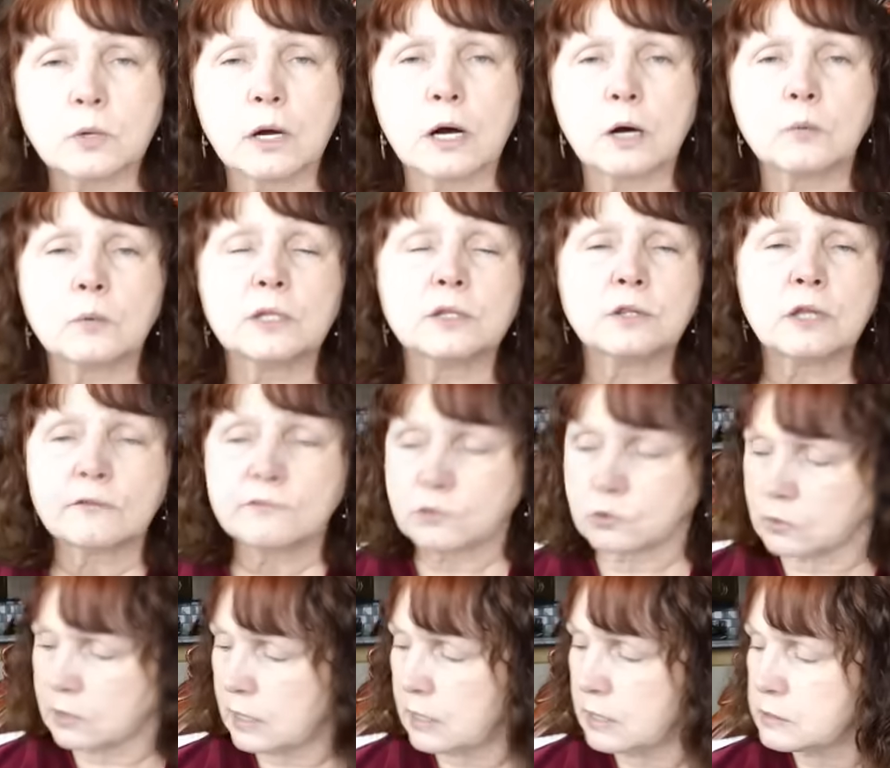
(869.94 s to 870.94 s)
all. We love
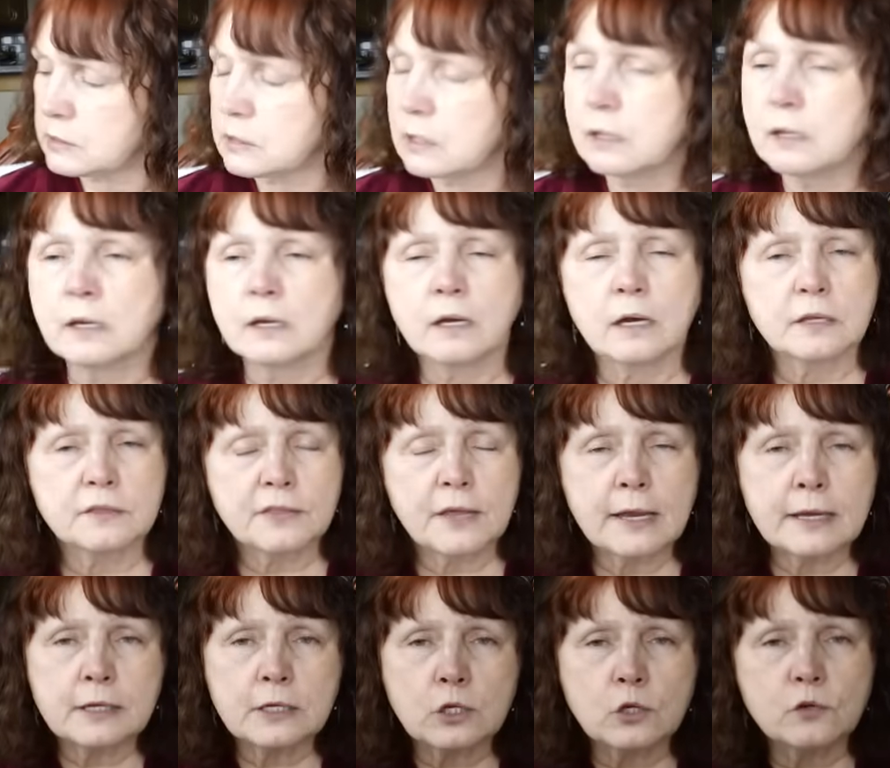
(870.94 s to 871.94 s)
you guys.
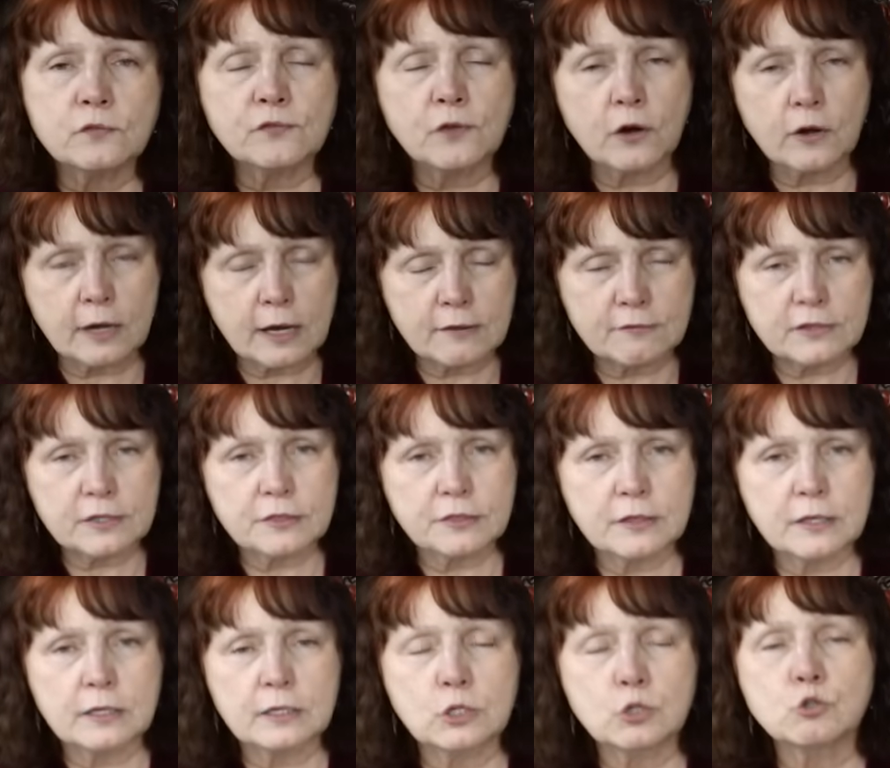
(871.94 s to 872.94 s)
Thank you for
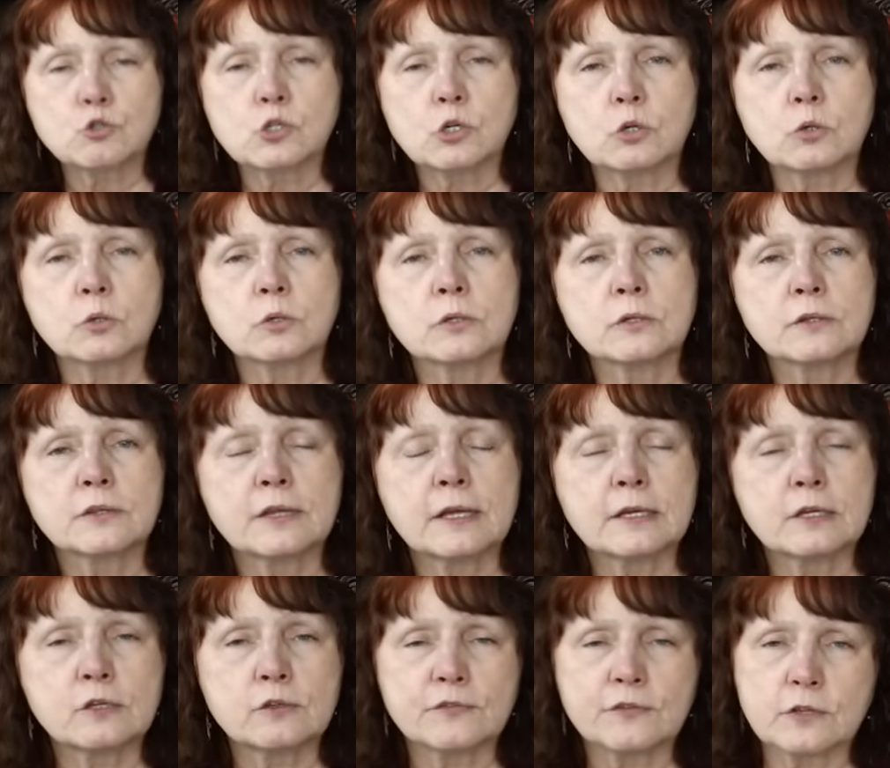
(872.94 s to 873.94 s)
everything you do.
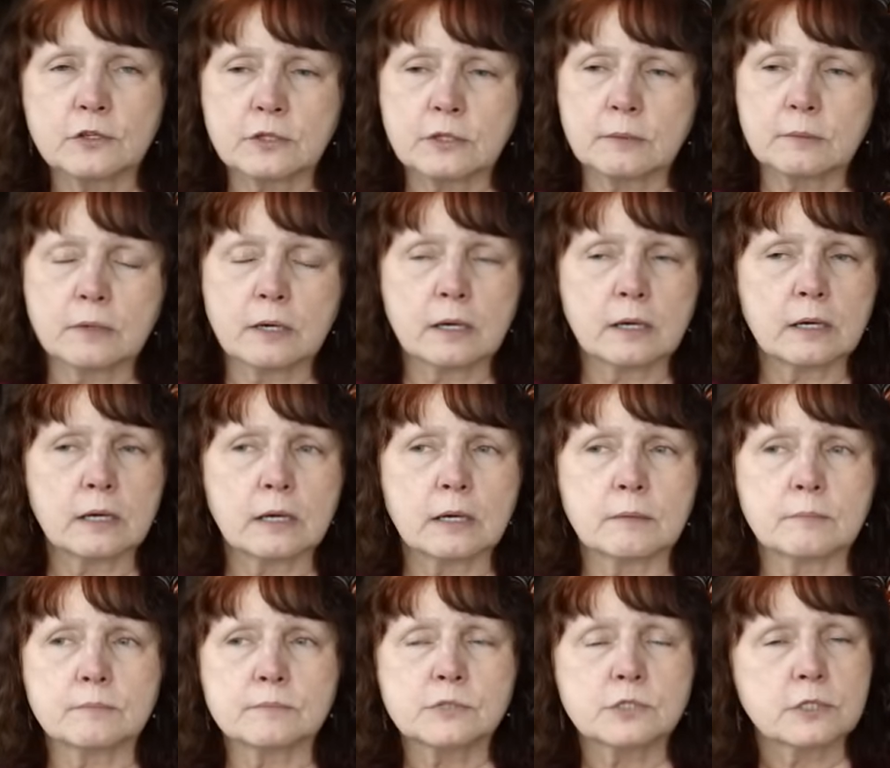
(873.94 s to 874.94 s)
Thank you for the,
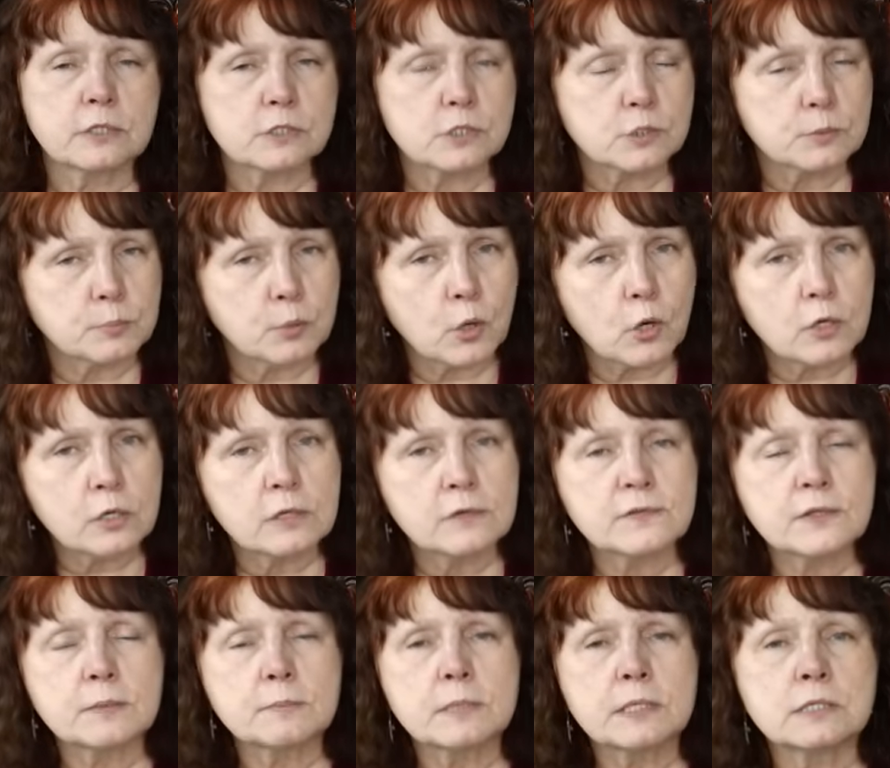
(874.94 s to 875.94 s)
um, the support
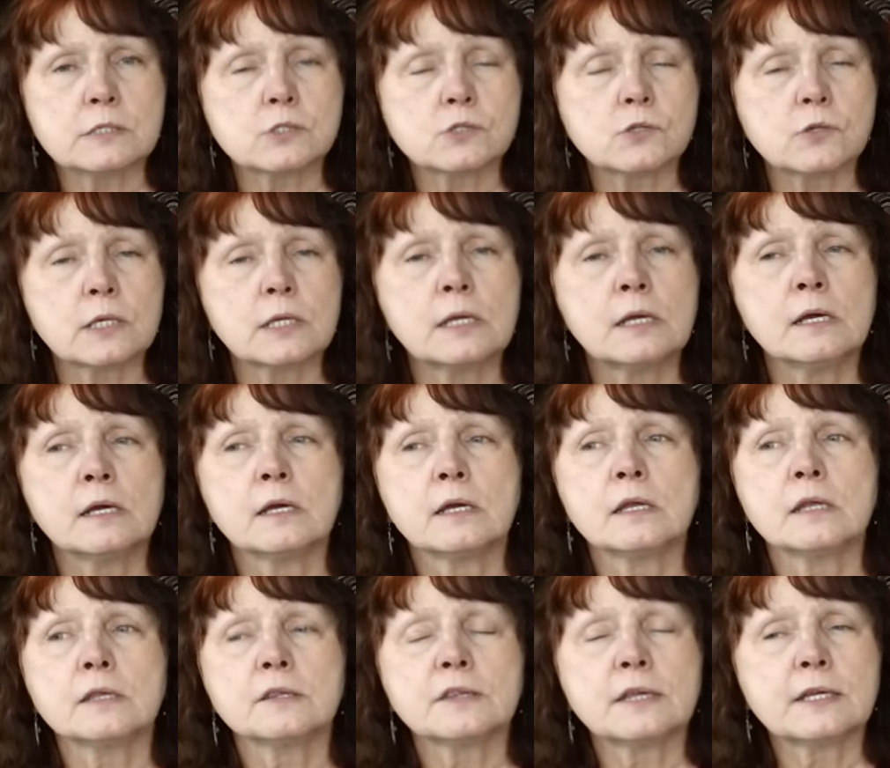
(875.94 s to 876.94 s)
of the ministry.
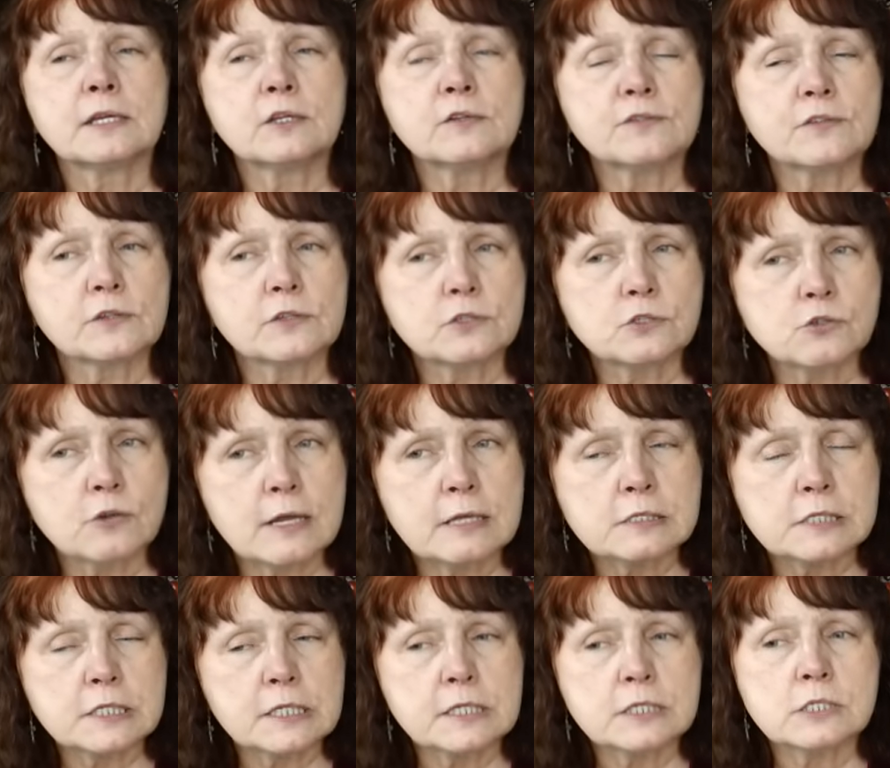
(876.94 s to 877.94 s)
Thank you for the
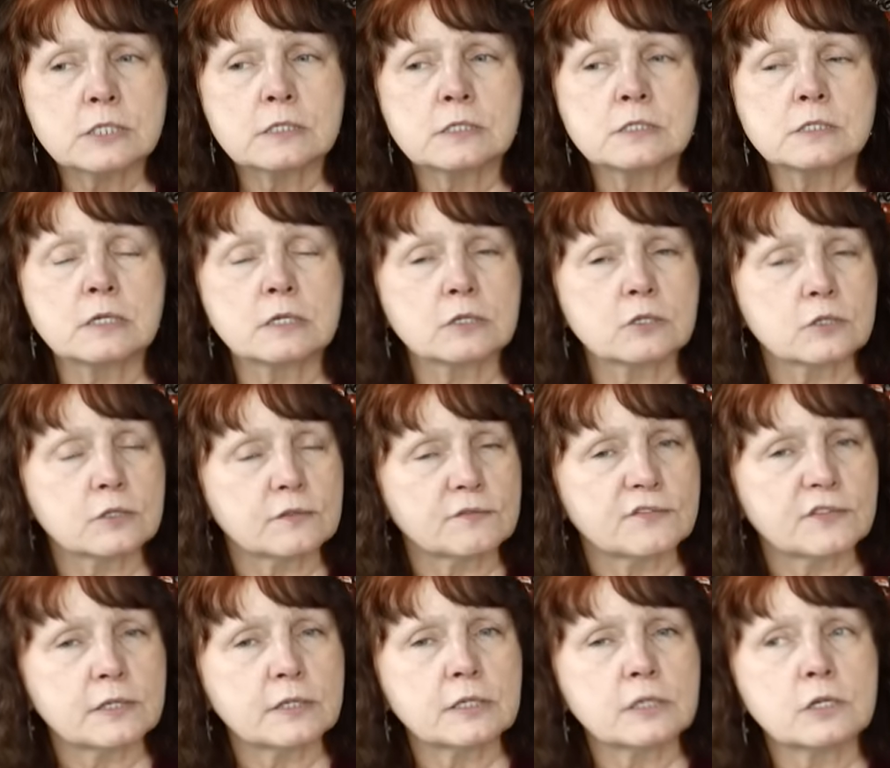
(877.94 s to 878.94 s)
translations under the
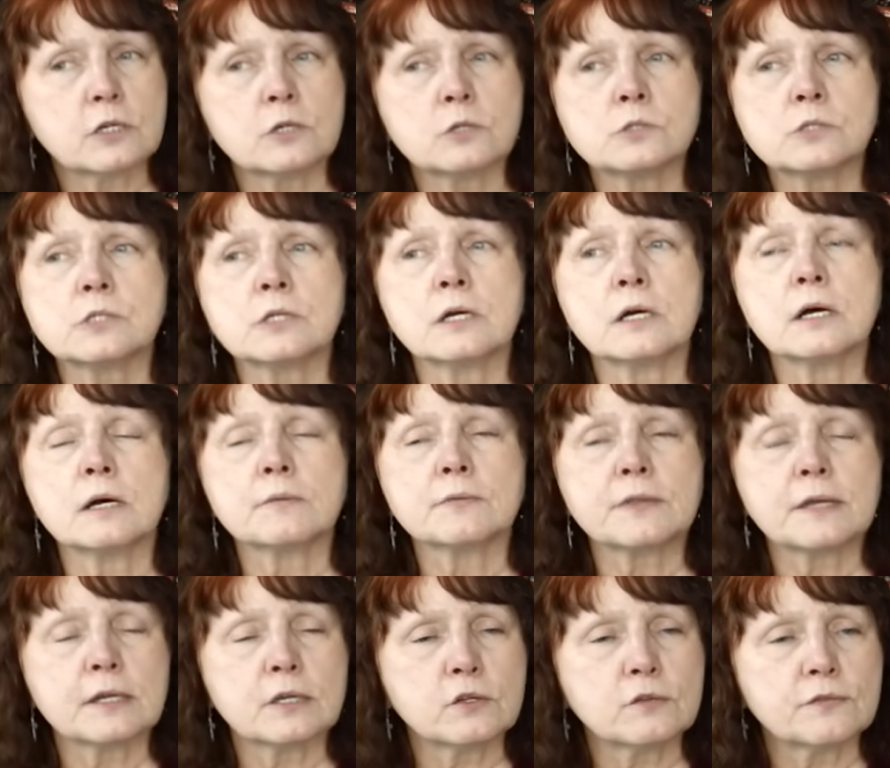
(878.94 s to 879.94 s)
videos. Uh,
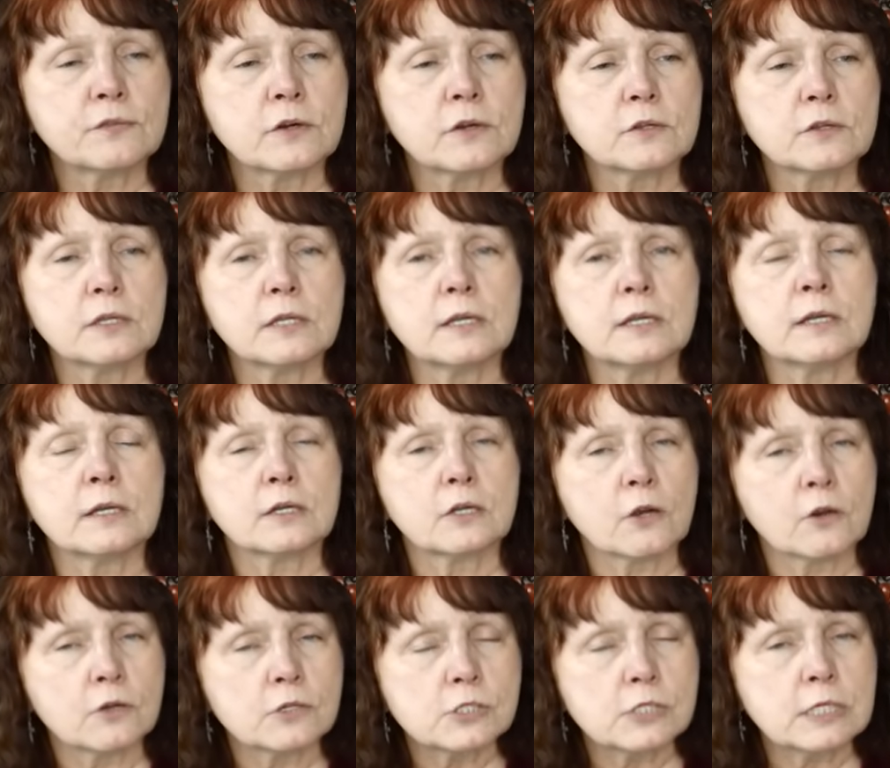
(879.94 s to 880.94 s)
thank you for the
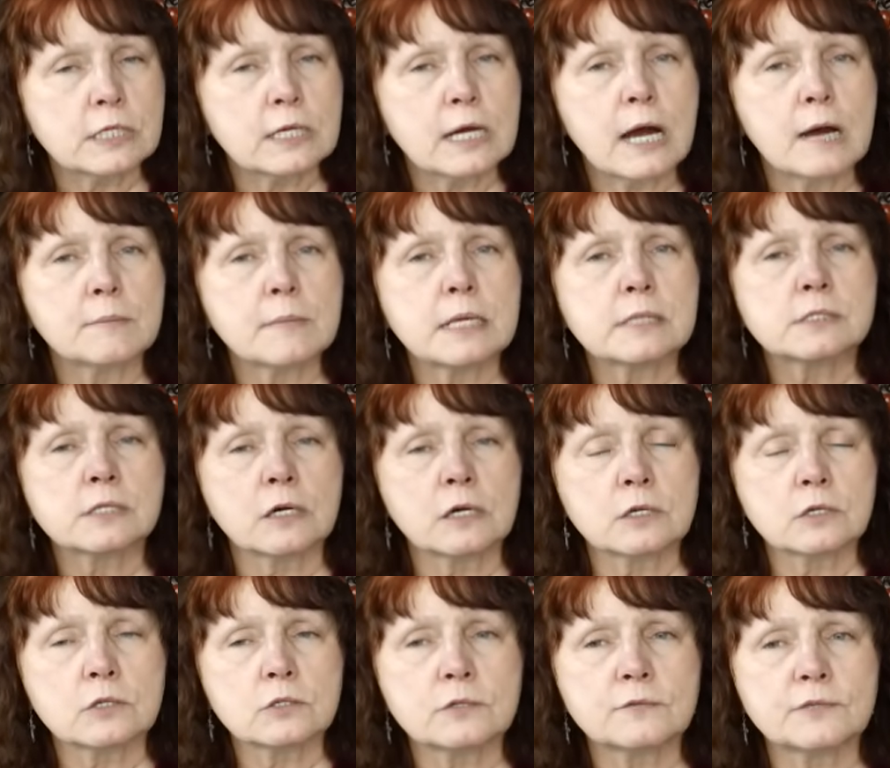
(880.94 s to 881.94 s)
encouraging comments
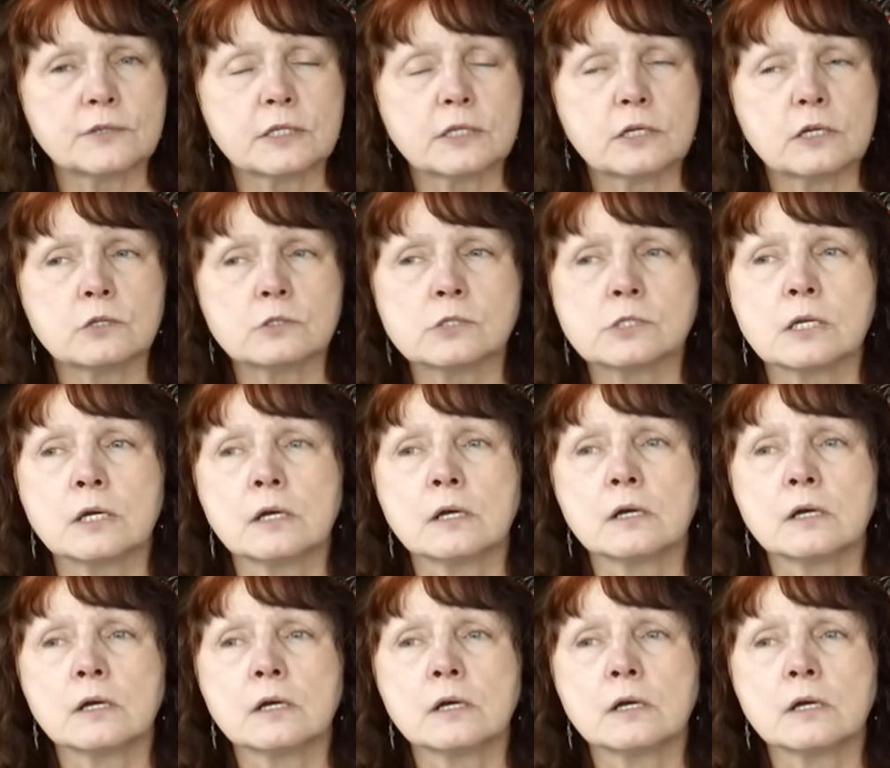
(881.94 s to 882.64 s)
under the videos.